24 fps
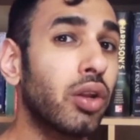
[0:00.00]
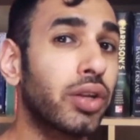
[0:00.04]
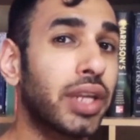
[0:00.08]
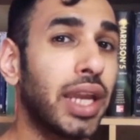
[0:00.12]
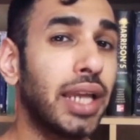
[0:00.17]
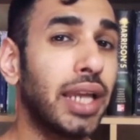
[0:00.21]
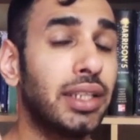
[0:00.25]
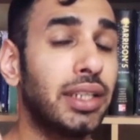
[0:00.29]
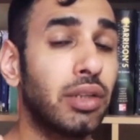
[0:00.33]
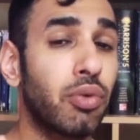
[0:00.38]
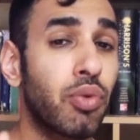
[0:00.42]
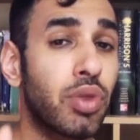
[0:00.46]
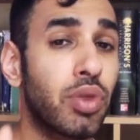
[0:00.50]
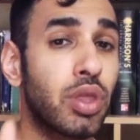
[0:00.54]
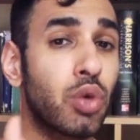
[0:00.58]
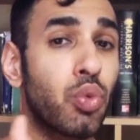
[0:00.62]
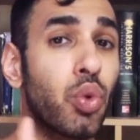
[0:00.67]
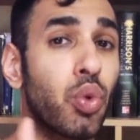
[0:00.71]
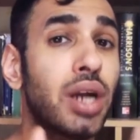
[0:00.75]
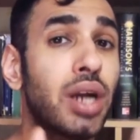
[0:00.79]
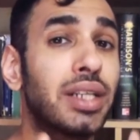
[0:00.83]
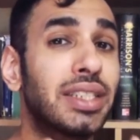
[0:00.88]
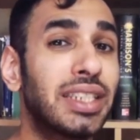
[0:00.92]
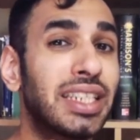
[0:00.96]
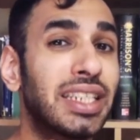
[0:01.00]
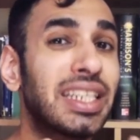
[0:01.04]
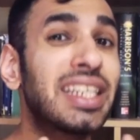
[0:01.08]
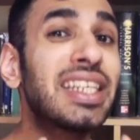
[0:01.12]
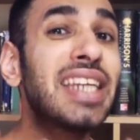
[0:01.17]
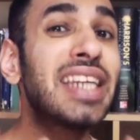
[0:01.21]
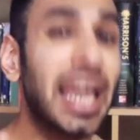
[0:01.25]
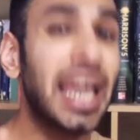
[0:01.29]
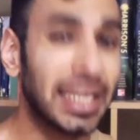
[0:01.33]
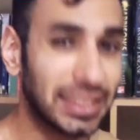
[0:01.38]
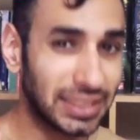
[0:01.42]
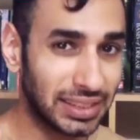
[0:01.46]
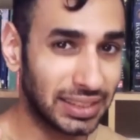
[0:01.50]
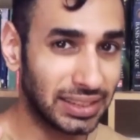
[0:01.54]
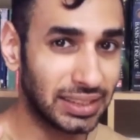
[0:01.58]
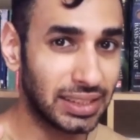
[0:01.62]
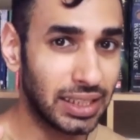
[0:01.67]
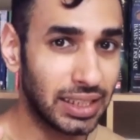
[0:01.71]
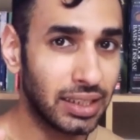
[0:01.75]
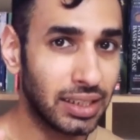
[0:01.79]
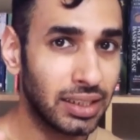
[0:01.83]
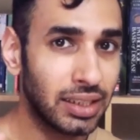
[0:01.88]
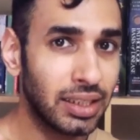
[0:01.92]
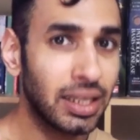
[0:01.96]
with the word guest.
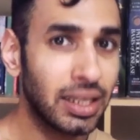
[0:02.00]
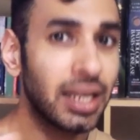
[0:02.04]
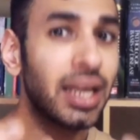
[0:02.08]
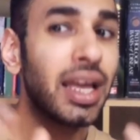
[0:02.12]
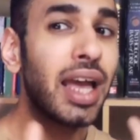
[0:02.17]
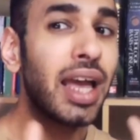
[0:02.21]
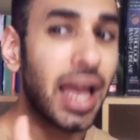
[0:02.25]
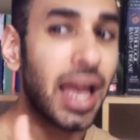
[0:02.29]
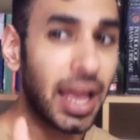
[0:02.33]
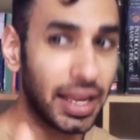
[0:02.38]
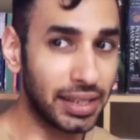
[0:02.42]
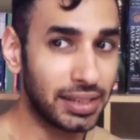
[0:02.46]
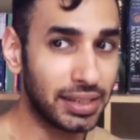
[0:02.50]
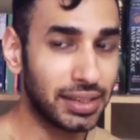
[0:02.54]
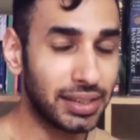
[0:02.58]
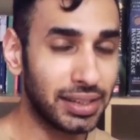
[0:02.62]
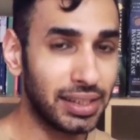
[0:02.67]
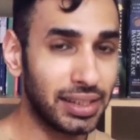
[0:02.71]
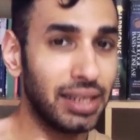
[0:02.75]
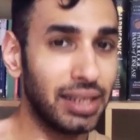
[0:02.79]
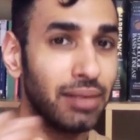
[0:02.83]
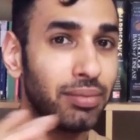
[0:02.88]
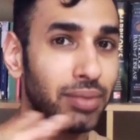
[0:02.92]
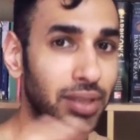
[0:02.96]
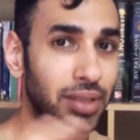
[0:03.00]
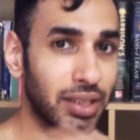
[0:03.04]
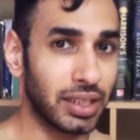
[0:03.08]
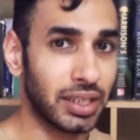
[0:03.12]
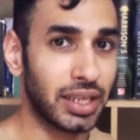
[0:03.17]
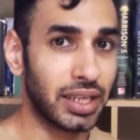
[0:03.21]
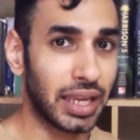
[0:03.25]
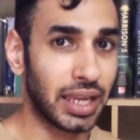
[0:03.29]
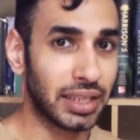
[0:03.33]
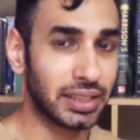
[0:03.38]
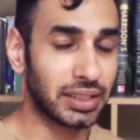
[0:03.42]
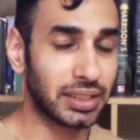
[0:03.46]
Esteemed guest.